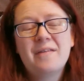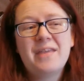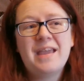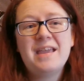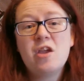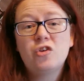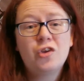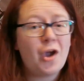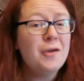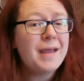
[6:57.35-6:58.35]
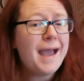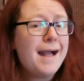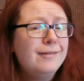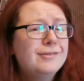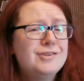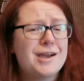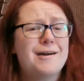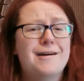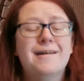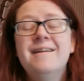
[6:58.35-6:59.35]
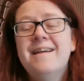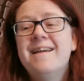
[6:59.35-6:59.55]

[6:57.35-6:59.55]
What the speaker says: the go to hell jar.